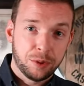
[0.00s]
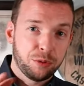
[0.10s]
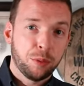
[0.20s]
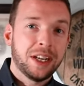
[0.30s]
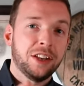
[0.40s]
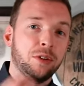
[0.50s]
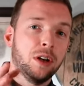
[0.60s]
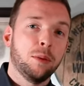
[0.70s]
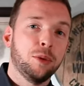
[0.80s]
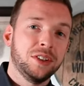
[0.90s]
which we went into a
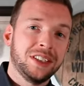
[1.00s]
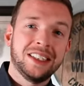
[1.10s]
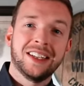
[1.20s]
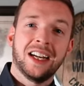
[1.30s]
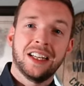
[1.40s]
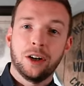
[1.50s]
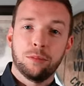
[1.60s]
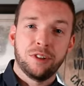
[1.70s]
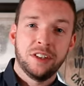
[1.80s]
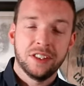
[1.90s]
lot more detail in our
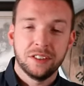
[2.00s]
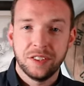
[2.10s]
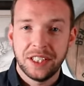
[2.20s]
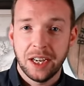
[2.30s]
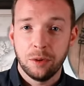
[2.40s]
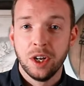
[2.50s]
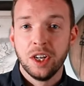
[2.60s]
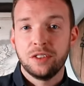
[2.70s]
previous video.